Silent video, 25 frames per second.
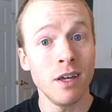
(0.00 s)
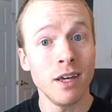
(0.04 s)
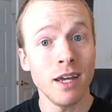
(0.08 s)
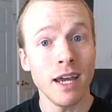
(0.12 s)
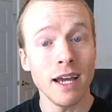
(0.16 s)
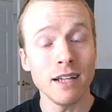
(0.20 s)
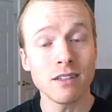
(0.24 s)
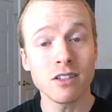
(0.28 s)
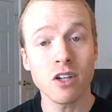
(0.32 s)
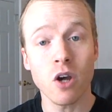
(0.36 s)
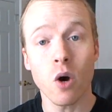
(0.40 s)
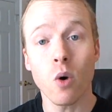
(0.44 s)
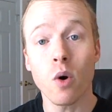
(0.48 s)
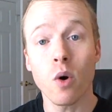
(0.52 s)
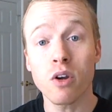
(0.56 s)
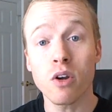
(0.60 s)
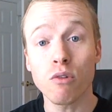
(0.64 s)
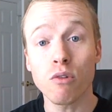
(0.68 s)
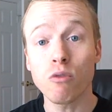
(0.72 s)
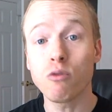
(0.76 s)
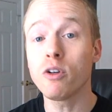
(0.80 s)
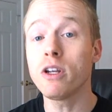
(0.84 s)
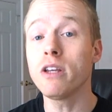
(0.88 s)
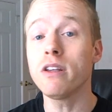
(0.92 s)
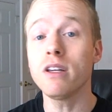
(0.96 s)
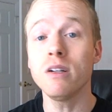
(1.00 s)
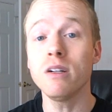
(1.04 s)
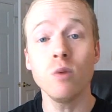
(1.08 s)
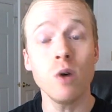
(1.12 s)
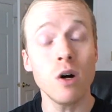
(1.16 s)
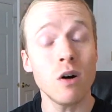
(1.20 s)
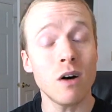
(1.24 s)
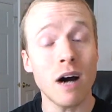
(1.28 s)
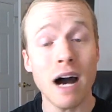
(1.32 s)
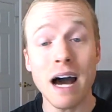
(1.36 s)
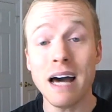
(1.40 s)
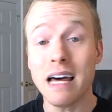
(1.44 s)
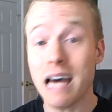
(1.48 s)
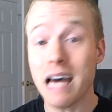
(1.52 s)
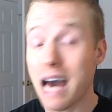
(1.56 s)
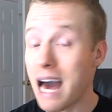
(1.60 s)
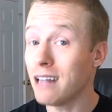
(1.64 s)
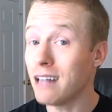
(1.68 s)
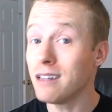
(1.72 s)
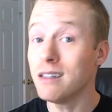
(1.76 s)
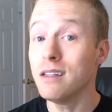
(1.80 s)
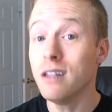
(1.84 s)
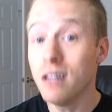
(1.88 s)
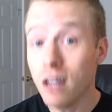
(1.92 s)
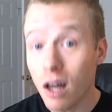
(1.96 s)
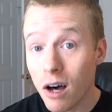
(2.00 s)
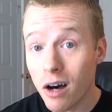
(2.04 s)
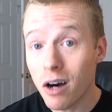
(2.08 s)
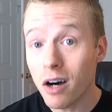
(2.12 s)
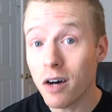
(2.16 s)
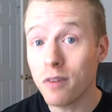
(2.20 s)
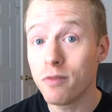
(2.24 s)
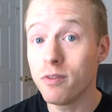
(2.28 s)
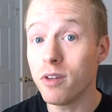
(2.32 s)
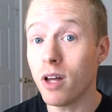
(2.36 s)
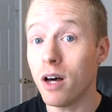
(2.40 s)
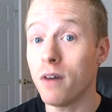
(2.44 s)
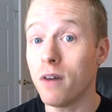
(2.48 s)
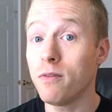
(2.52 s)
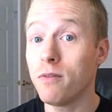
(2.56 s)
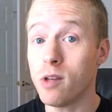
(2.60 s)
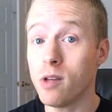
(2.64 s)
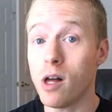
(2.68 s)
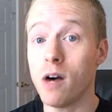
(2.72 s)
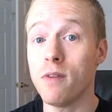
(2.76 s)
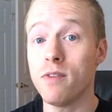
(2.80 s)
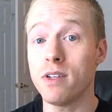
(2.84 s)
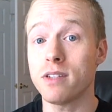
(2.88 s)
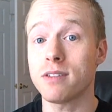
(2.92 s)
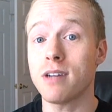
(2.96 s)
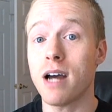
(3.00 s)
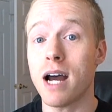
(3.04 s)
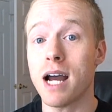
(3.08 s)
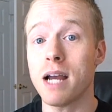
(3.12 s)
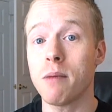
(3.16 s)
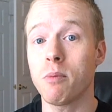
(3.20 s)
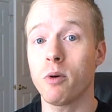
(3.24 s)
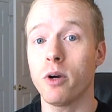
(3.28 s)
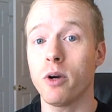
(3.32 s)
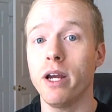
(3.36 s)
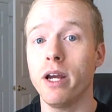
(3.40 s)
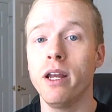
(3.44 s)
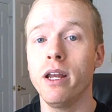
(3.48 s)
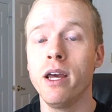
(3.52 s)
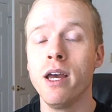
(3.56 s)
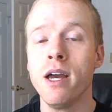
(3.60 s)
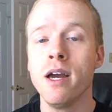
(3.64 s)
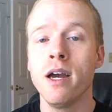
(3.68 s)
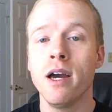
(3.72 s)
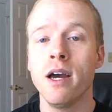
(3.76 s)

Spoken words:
It's going really well. I love this hybrid